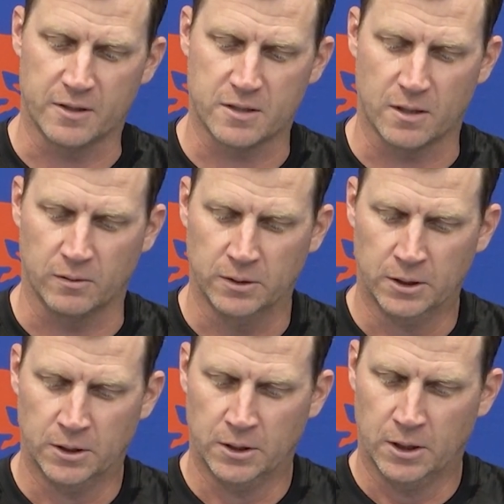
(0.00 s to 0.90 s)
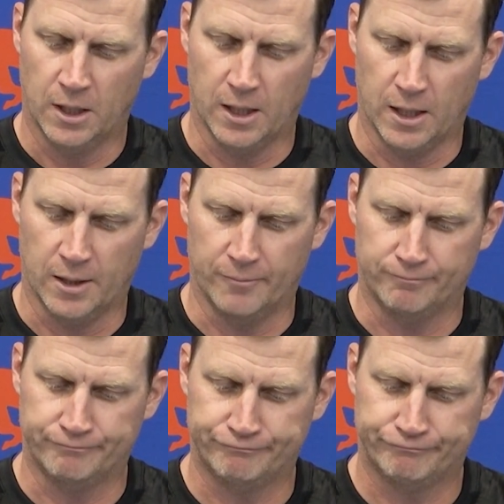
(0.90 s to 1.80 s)
So
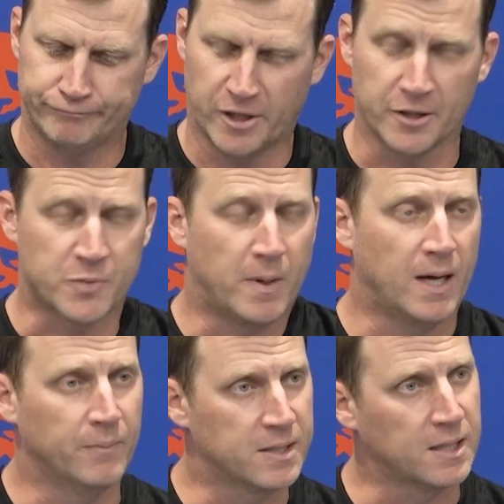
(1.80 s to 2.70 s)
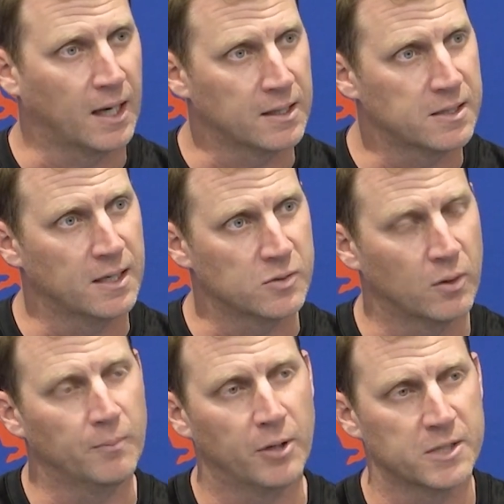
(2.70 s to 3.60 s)
on the spot, best thing I can say is
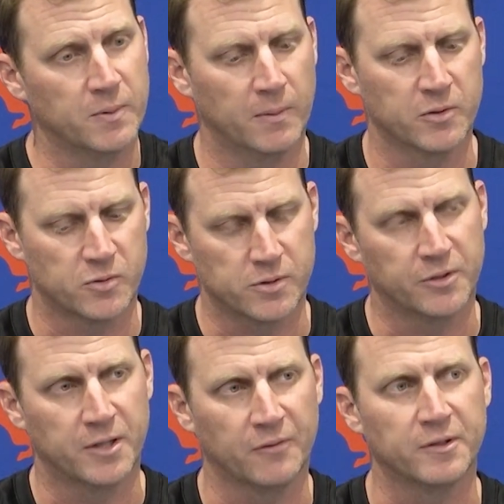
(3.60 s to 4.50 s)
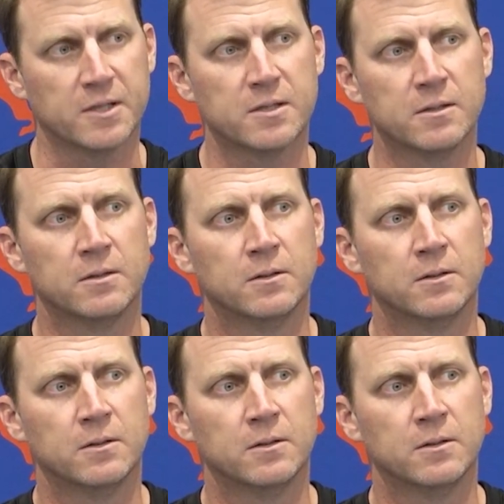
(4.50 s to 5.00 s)
what impressed me most was their toughness.